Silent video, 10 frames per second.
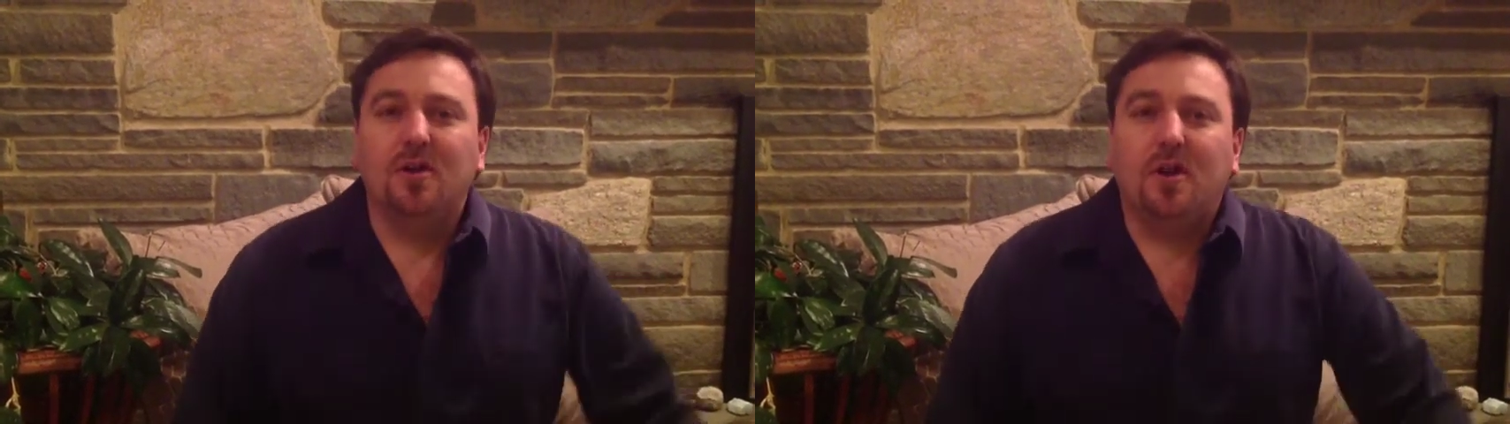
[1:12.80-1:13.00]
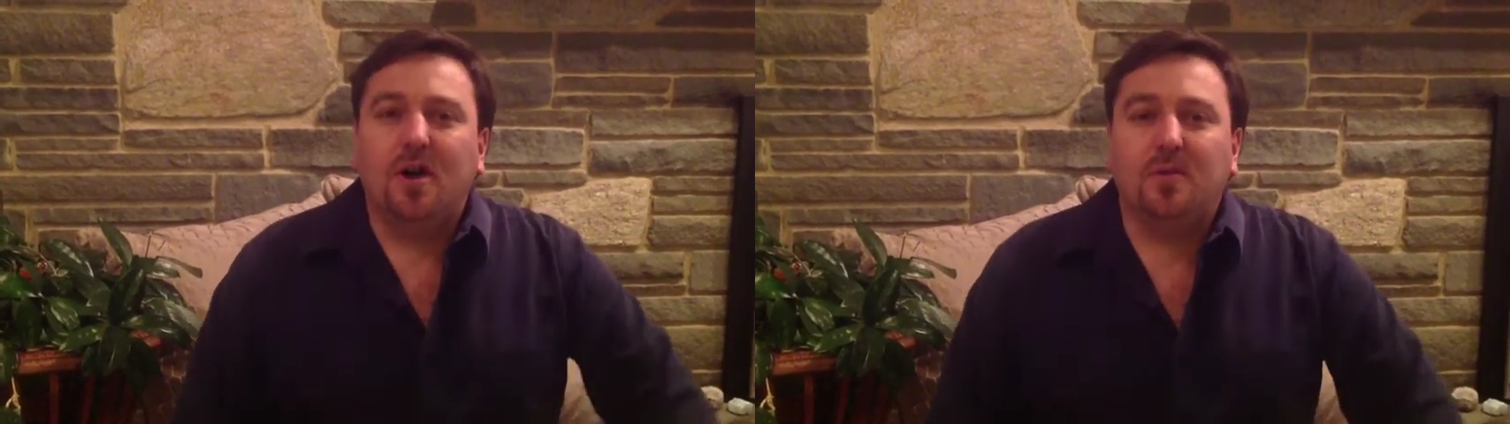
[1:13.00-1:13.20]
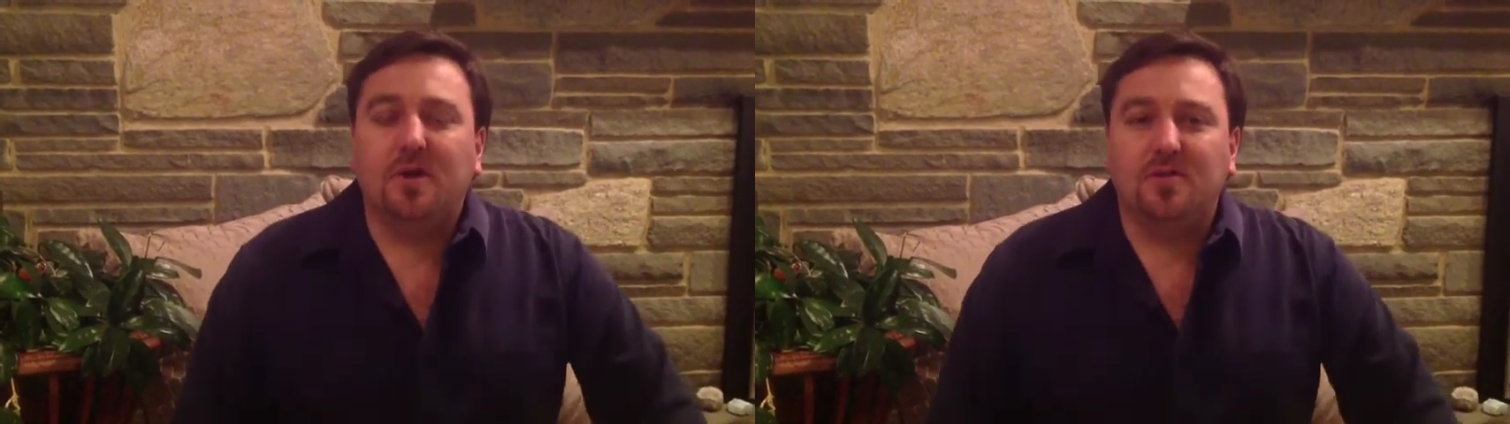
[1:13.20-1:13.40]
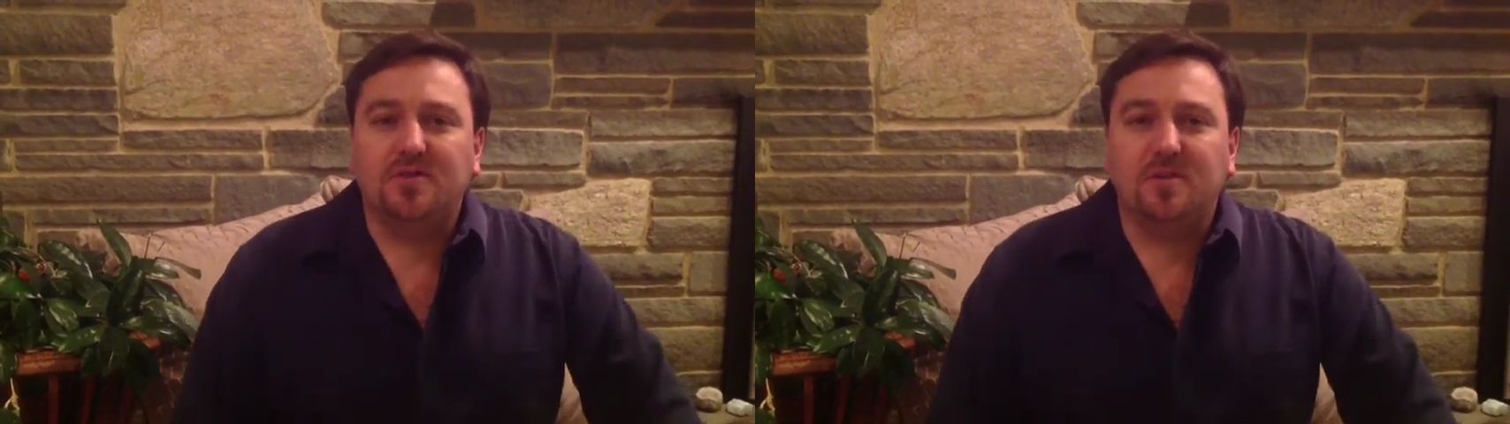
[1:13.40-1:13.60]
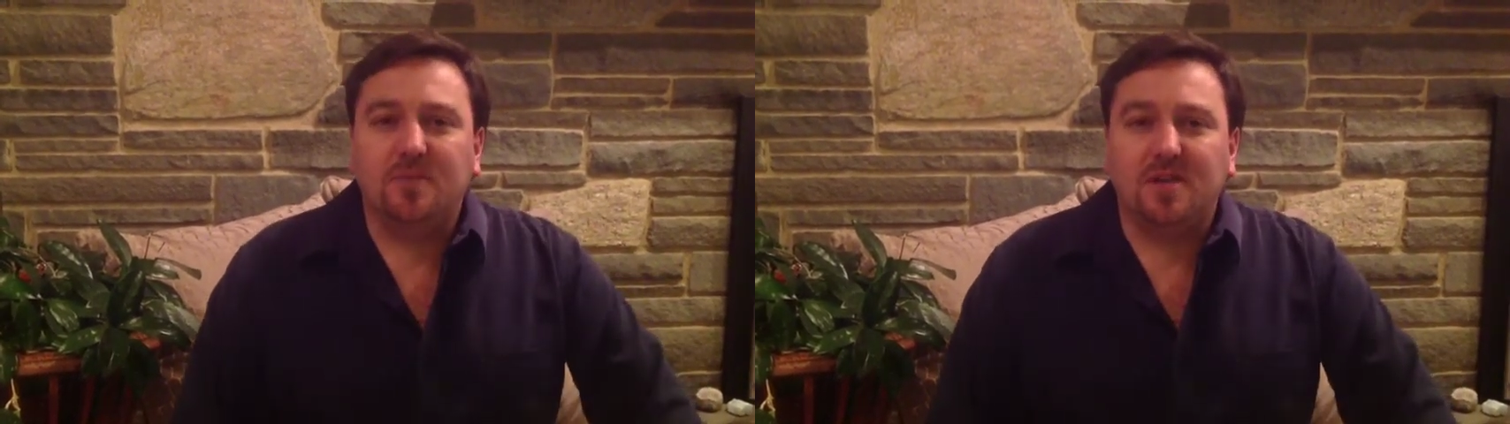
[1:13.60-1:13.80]
about
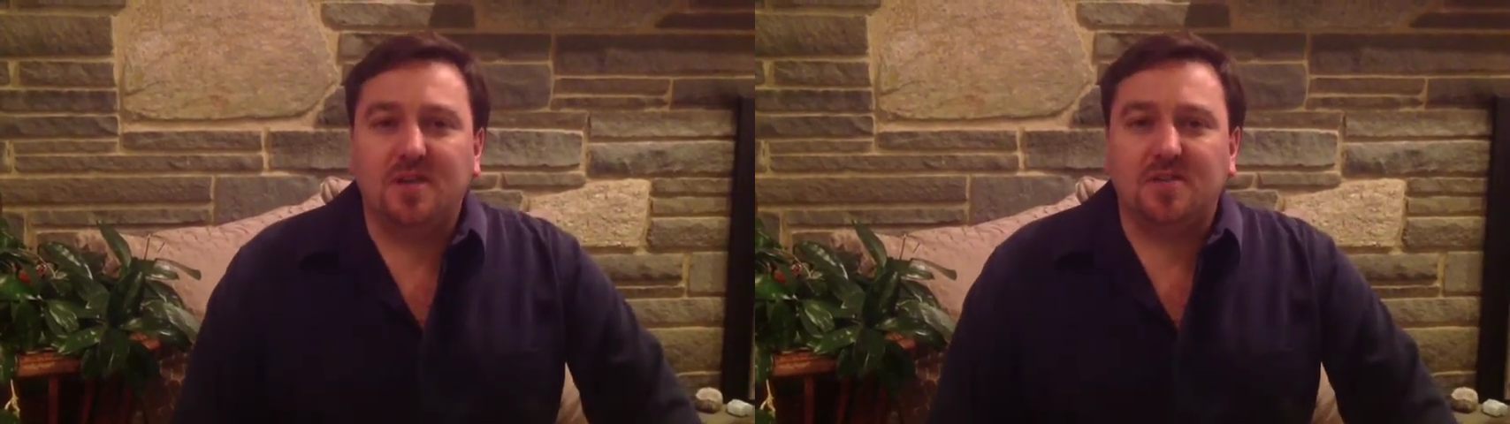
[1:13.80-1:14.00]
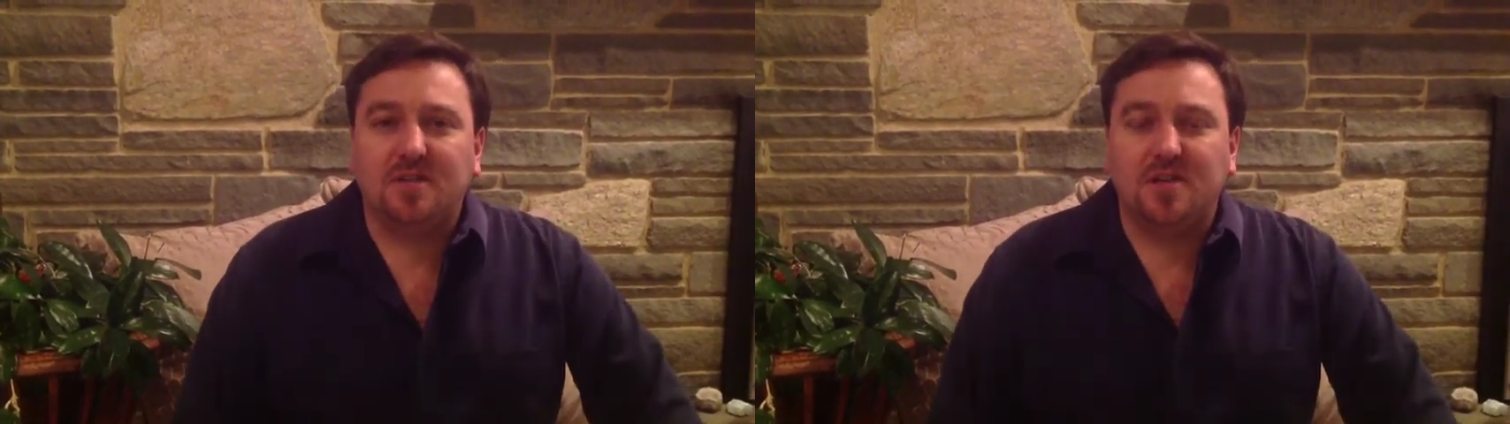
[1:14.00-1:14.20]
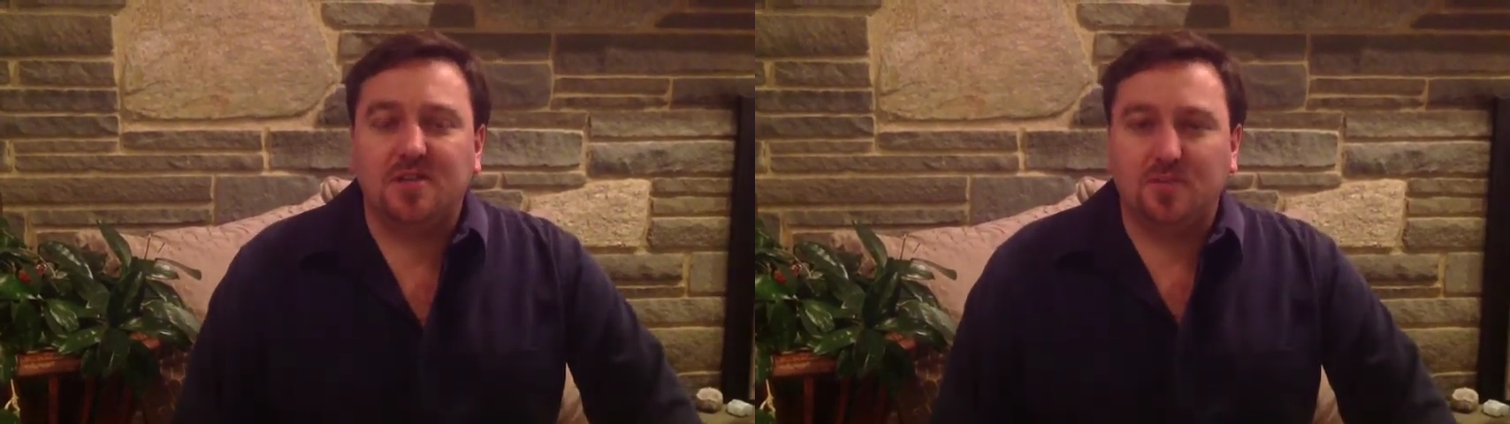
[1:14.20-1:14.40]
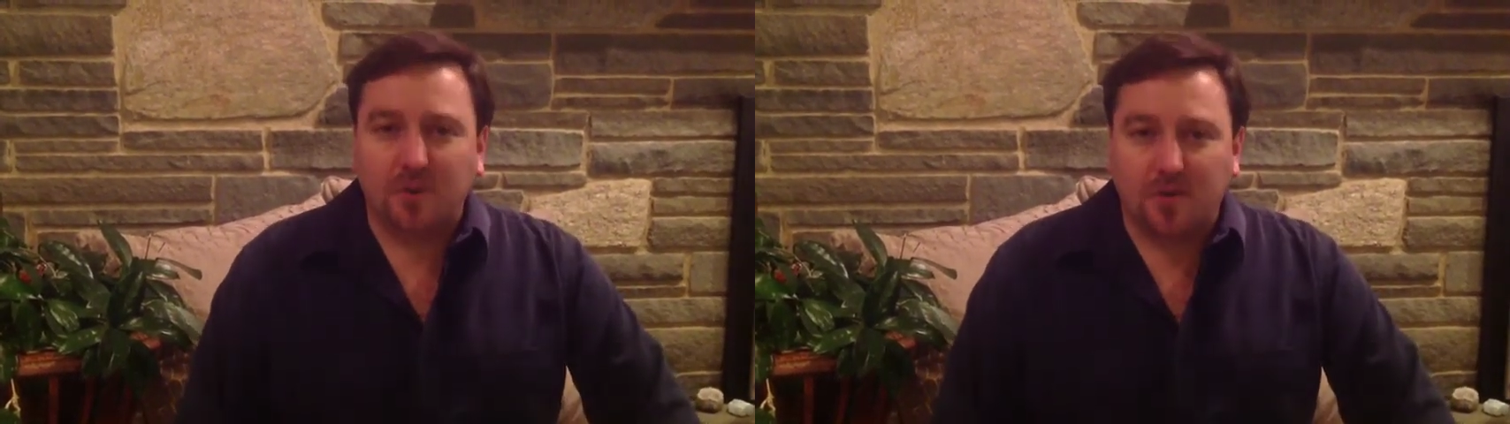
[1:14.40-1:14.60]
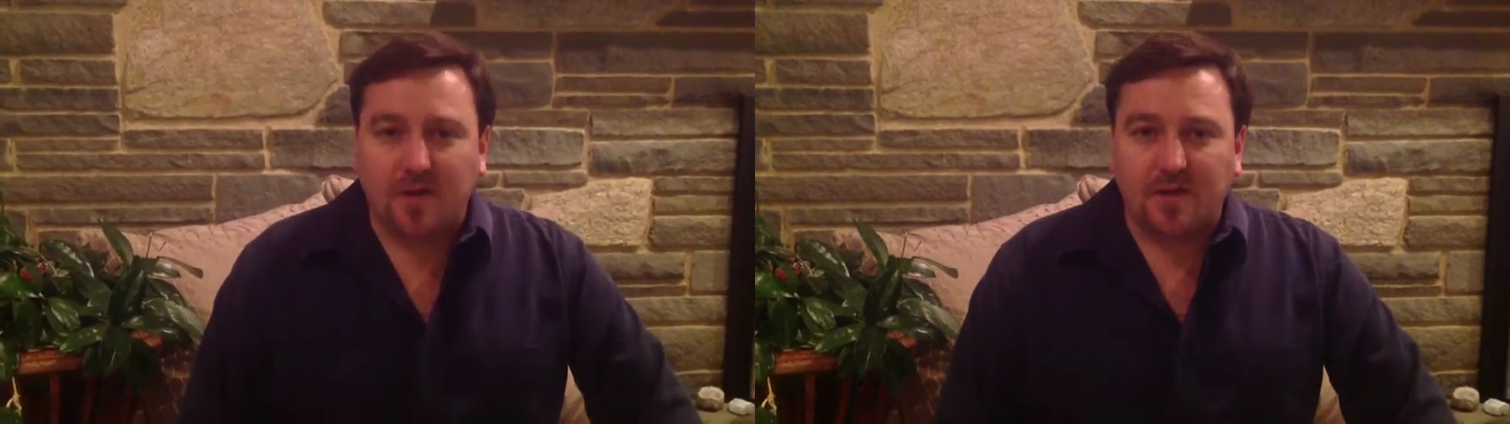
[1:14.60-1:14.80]
somebody's
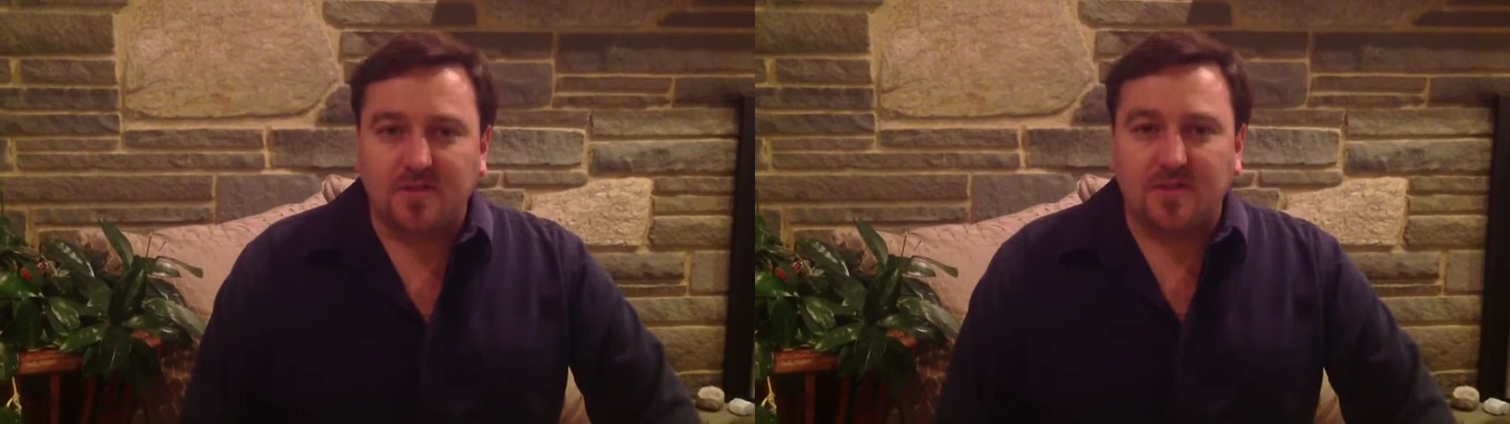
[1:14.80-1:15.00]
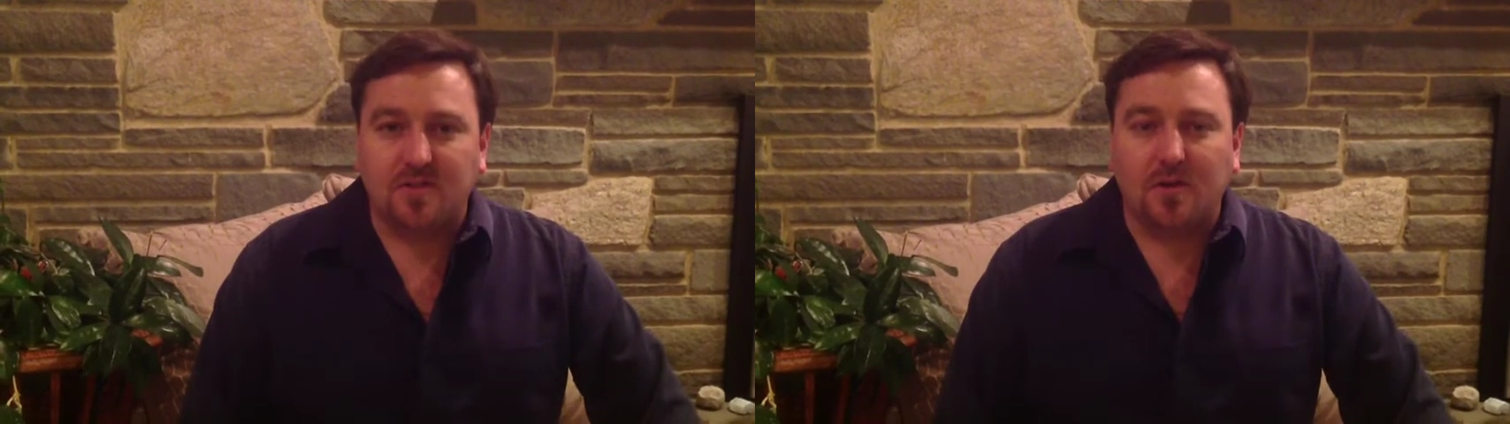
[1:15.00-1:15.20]
experience and